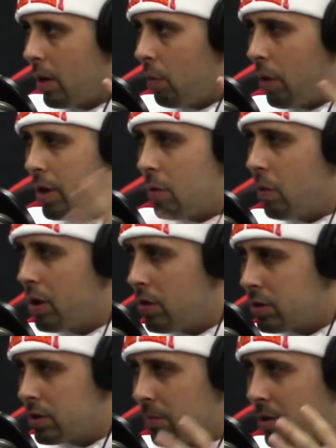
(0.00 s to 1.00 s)
What
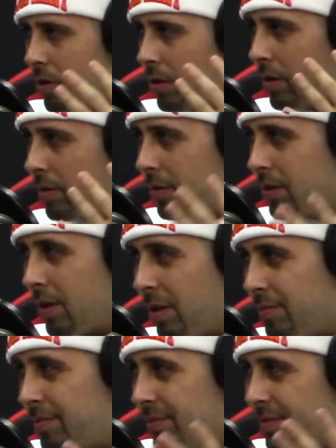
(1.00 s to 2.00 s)
are some of your, you
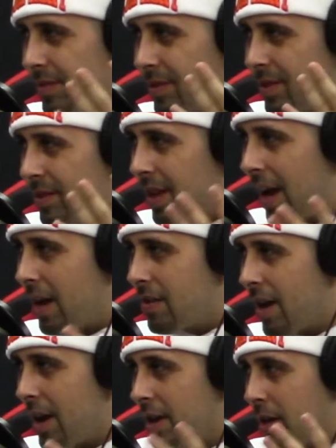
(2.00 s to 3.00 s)
know, you
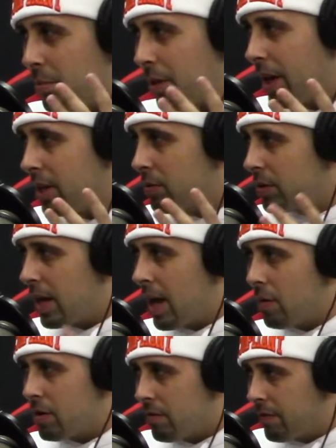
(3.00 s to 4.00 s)
got any complaints with
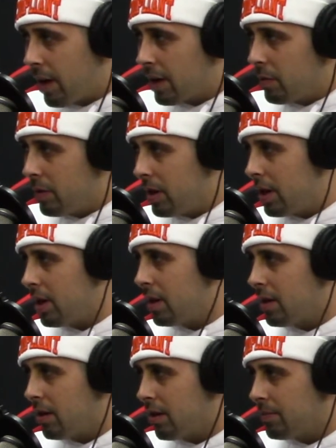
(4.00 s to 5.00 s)
that? Were you fucking with
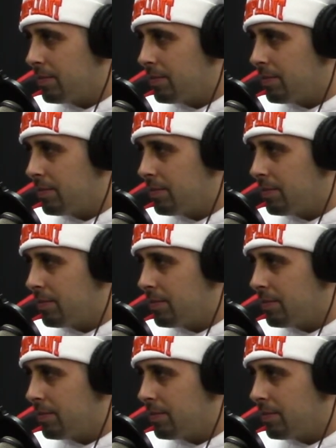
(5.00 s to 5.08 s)
it? You know?